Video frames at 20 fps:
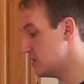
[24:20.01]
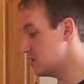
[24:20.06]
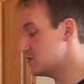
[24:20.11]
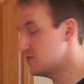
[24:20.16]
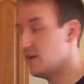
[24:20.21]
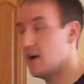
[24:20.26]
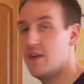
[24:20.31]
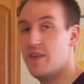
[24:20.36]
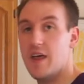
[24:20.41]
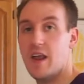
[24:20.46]
I
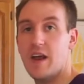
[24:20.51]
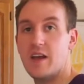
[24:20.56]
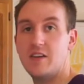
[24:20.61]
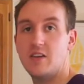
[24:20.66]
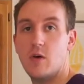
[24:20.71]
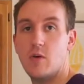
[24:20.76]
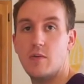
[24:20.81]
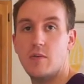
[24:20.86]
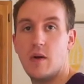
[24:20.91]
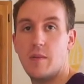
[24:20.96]
just find
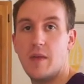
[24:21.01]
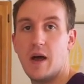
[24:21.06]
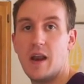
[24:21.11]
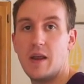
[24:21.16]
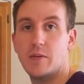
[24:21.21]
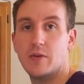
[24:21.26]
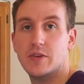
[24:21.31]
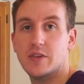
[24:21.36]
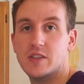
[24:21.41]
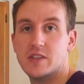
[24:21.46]
that I'm
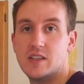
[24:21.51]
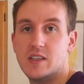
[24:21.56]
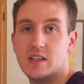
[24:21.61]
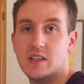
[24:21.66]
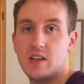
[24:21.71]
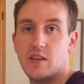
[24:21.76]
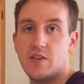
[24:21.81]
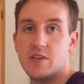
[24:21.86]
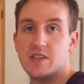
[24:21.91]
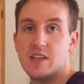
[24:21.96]
not able to
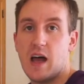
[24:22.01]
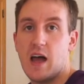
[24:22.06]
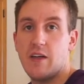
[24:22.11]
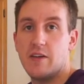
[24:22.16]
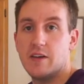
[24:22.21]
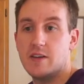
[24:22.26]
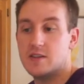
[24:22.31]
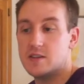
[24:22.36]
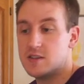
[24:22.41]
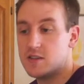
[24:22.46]
stick to the
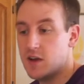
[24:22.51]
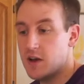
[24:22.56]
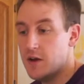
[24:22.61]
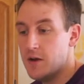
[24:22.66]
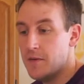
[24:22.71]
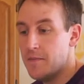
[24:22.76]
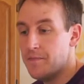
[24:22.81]
salads.